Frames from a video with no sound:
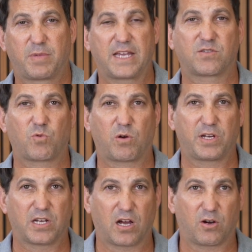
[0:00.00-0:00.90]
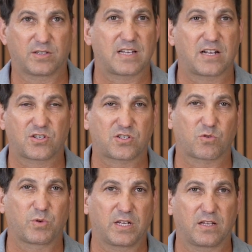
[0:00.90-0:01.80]
Based on what we know, it's not just
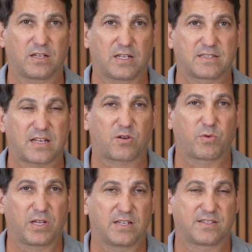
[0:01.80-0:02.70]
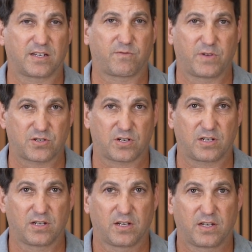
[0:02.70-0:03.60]
a real, it's not a realistic vision.
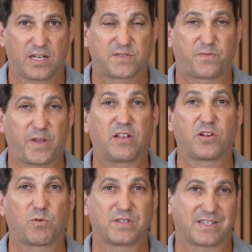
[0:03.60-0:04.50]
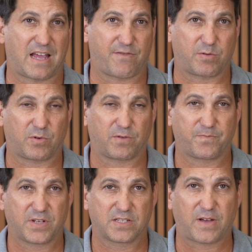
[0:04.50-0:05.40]
Its failure was inevitable.
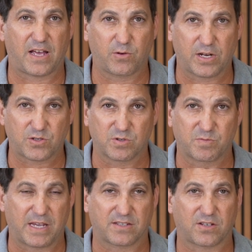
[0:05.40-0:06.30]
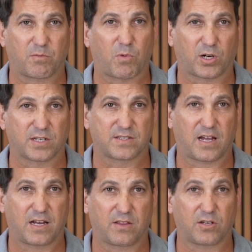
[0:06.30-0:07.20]
His valuation was based on a market
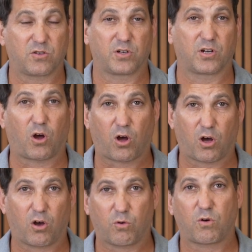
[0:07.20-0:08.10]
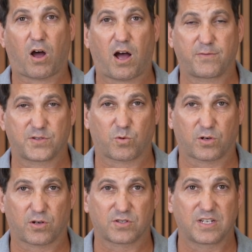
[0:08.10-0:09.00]
side that included all office
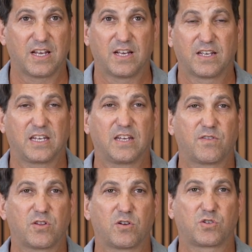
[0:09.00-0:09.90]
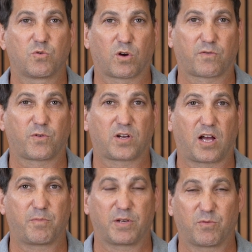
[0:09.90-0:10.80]
workers, even those who work for a
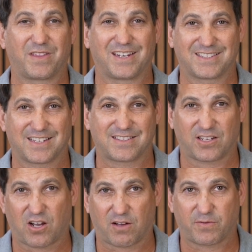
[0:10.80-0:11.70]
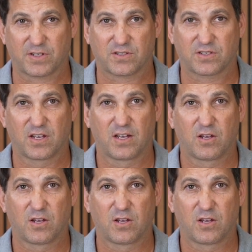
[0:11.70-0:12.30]
company with an existing office.